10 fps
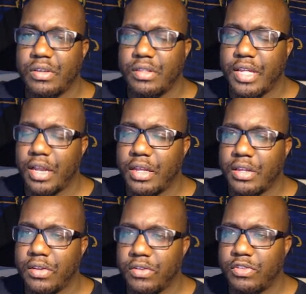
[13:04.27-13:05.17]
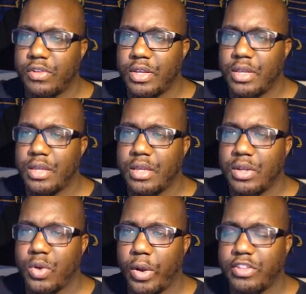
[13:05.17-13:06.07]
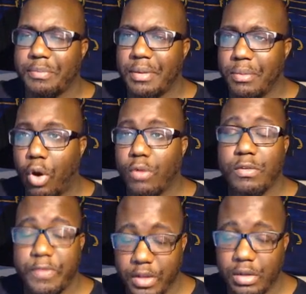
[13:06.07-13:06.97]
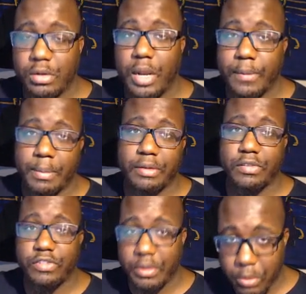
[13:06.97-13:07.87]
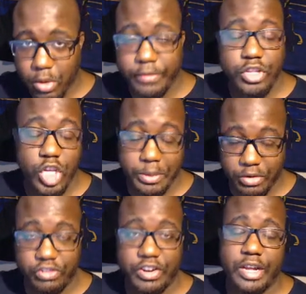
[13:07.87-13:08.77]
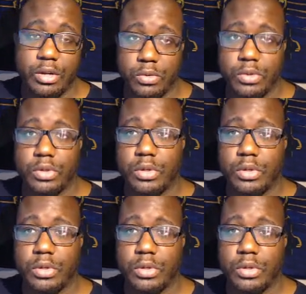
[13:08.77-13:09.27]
that is going to be more revealed, and we're about to see more of the human shadow.